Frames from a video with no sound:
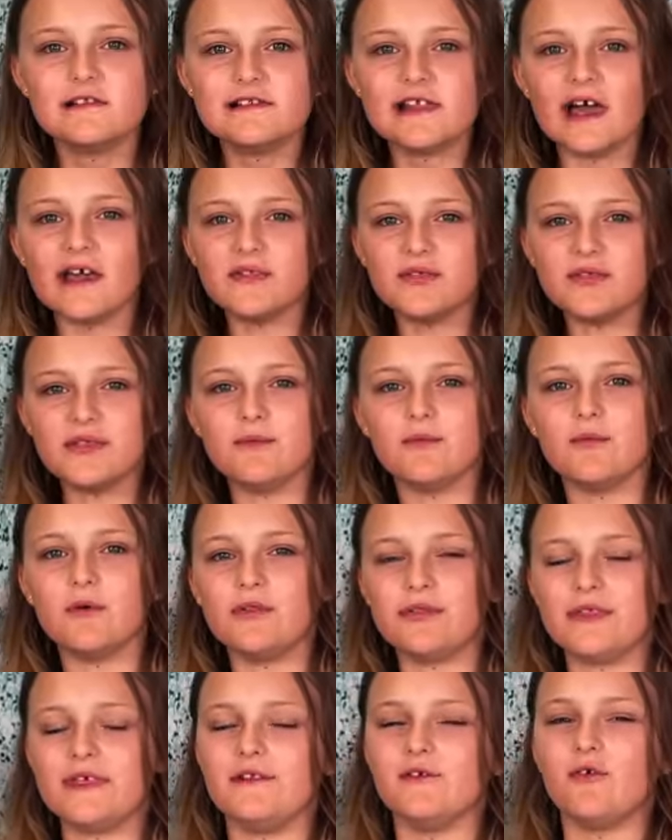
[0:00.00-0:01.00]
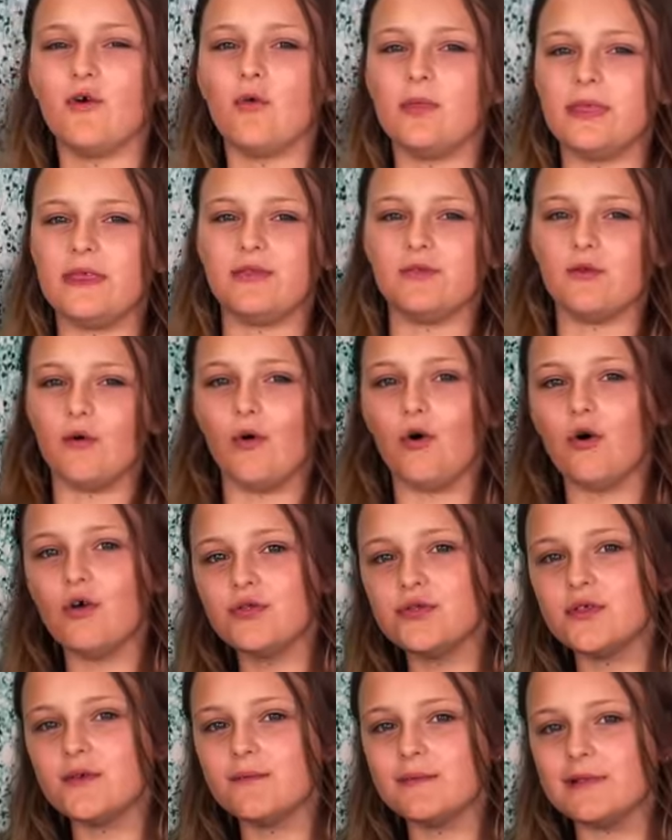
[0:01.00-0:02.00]
Let's see what's in all these
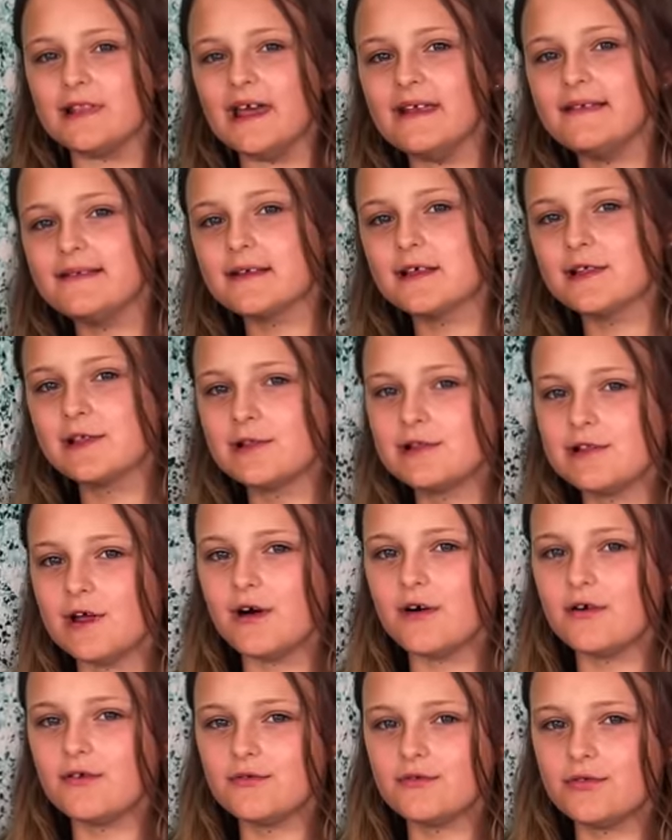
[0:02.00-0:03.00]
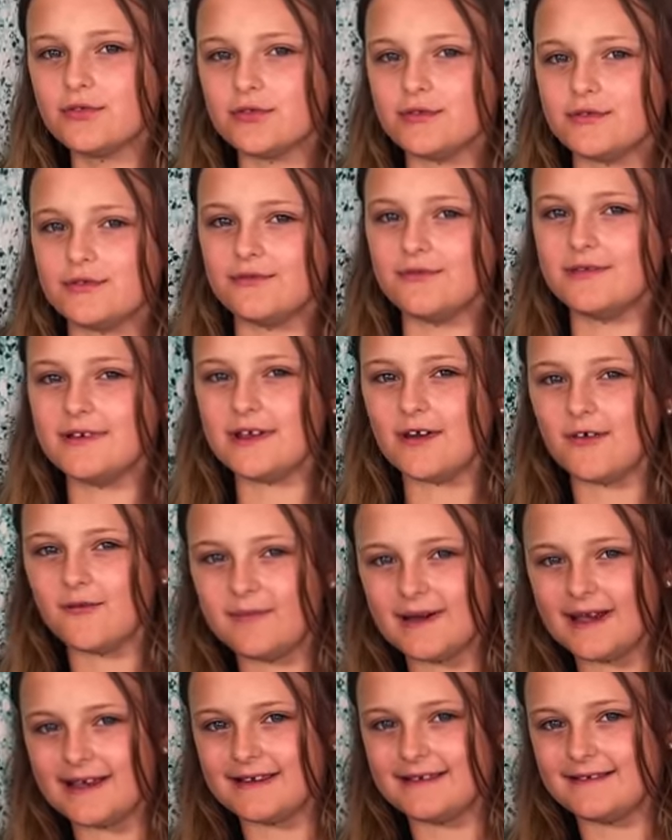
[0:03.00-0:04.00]
awesome Let's Glow Studio
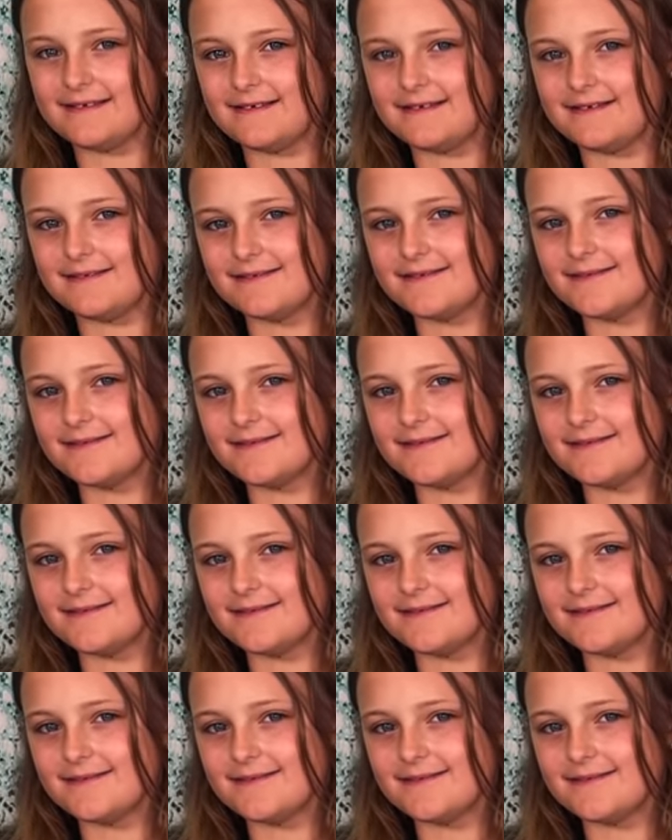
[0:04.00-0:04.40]
packages.